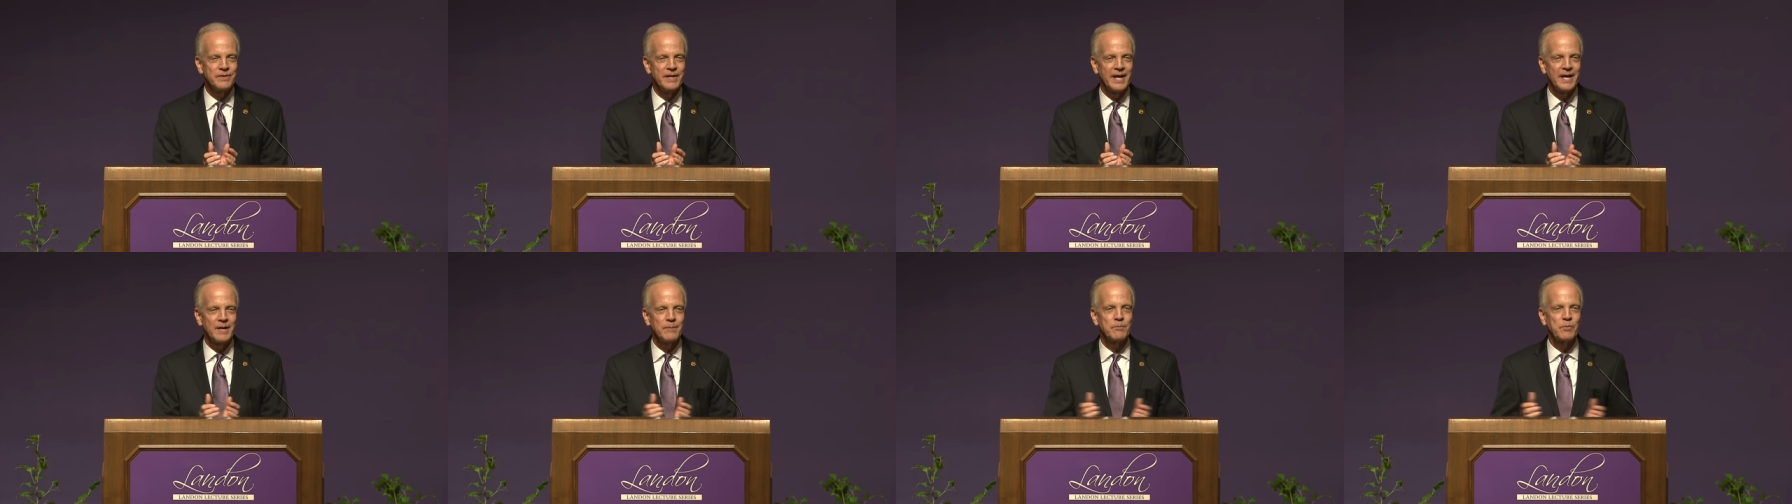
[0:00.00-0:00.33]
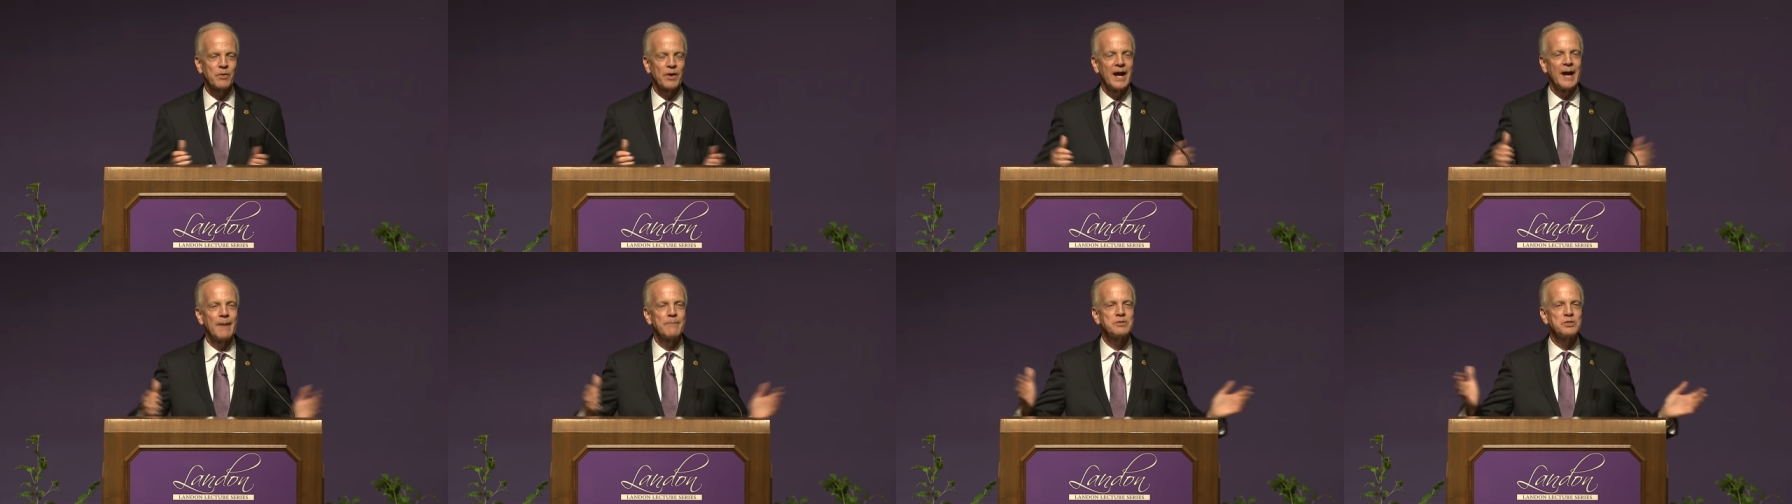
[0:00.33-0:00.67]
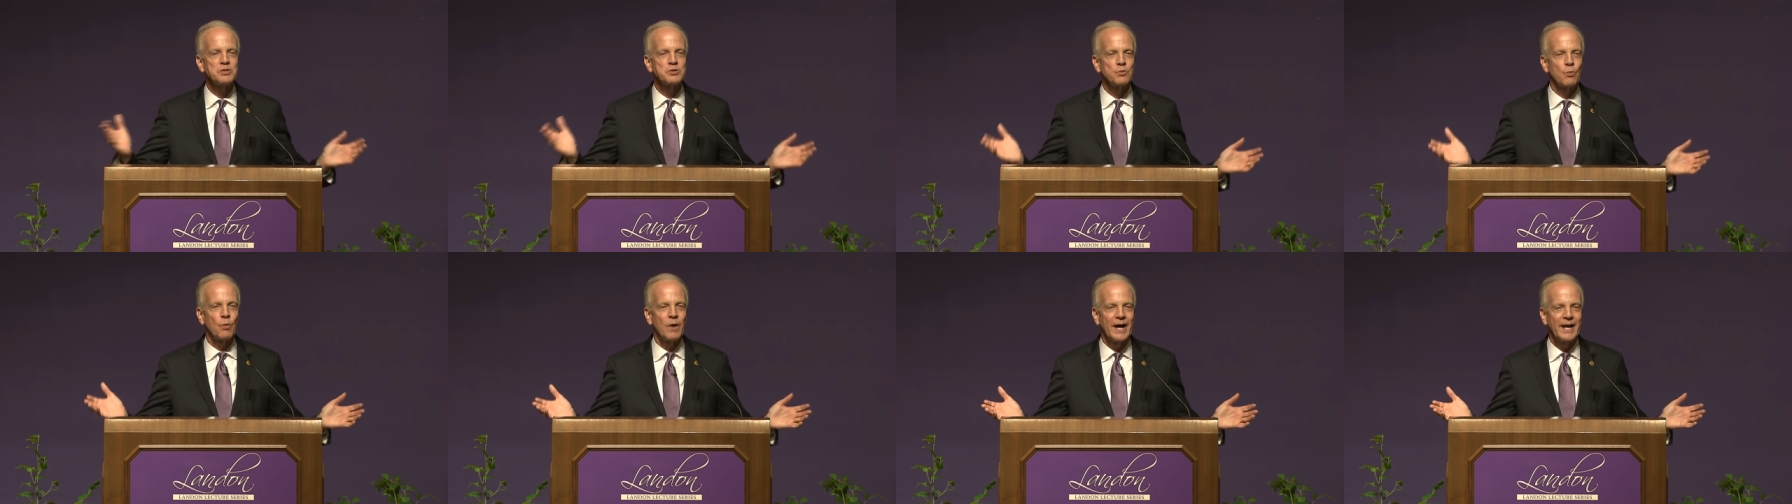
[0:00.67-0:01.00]
that perhaps
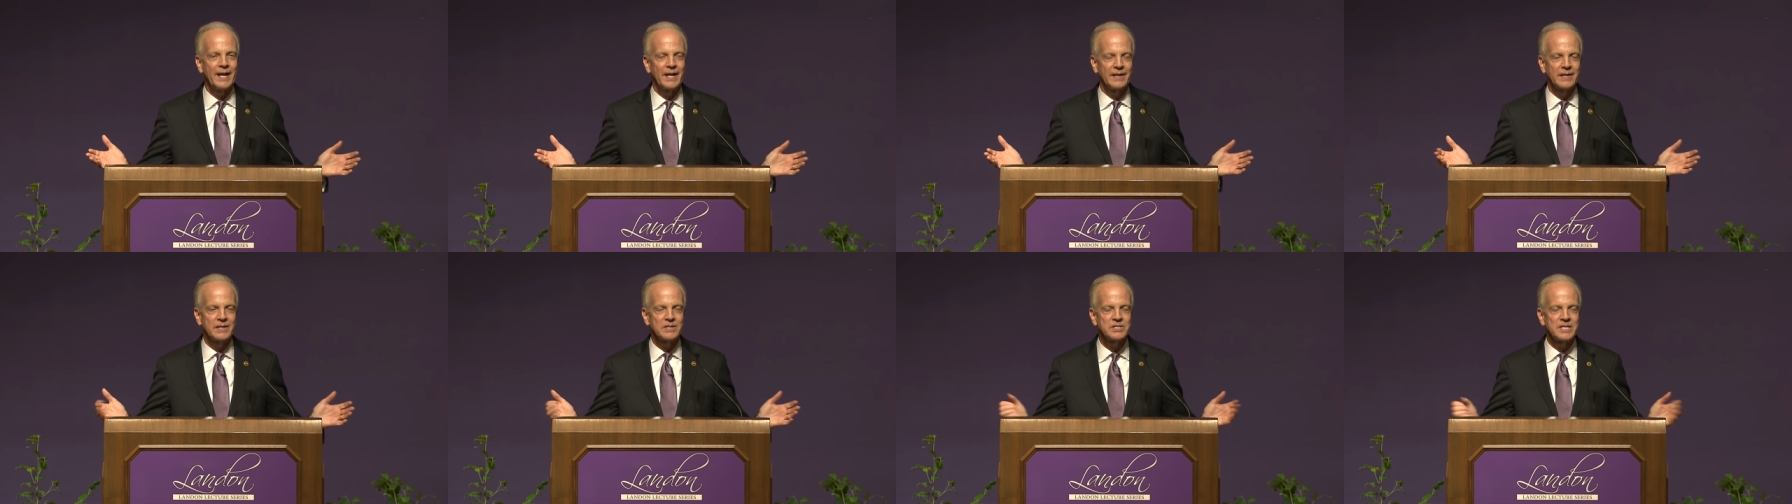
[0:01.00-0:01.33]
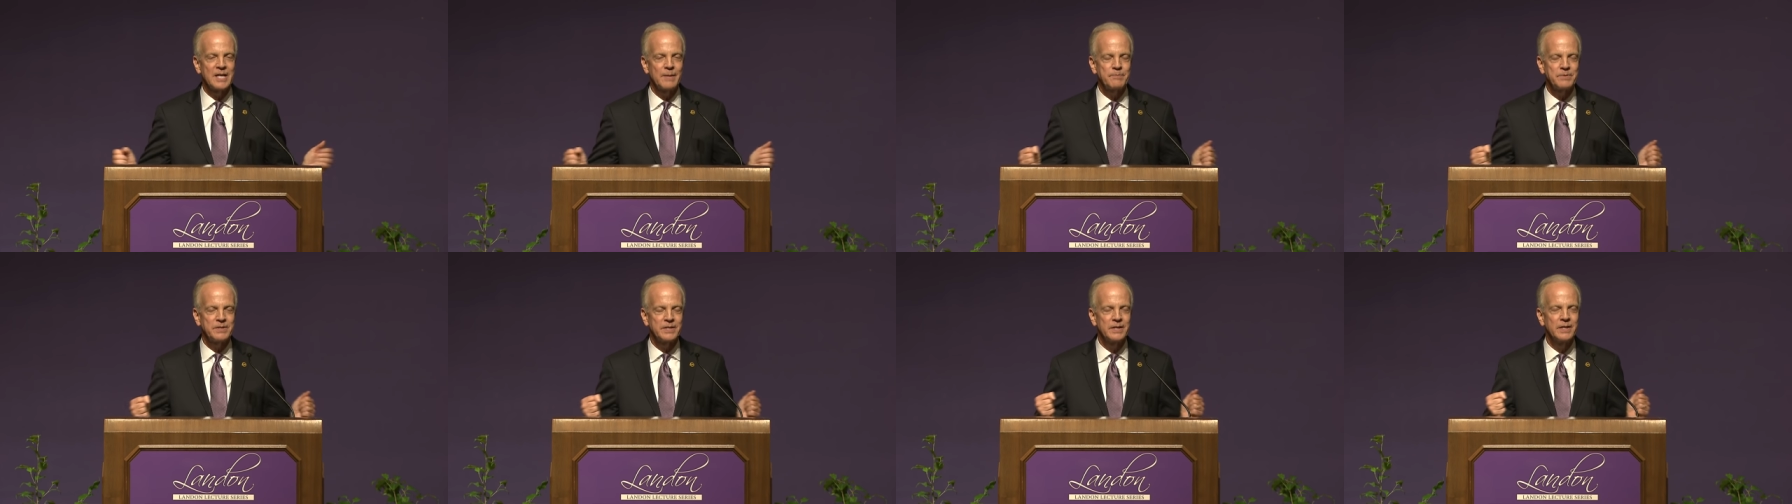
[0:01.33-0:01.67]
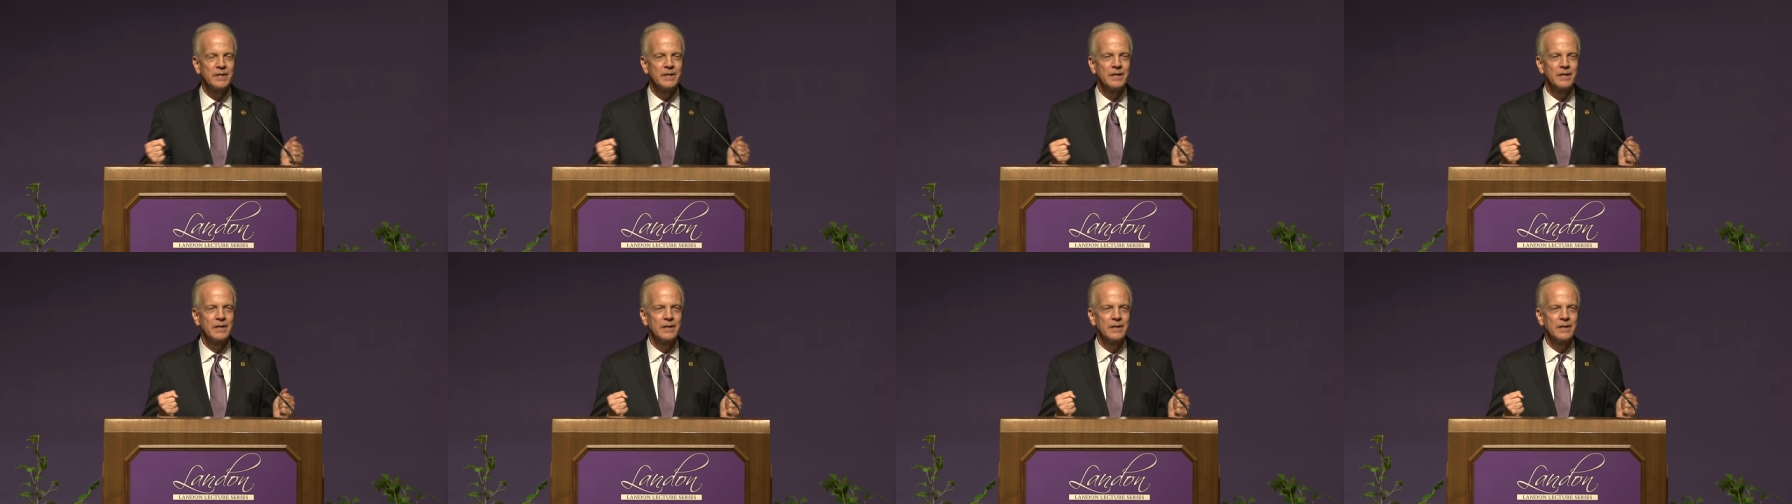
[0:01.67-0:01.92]
is widely accepted.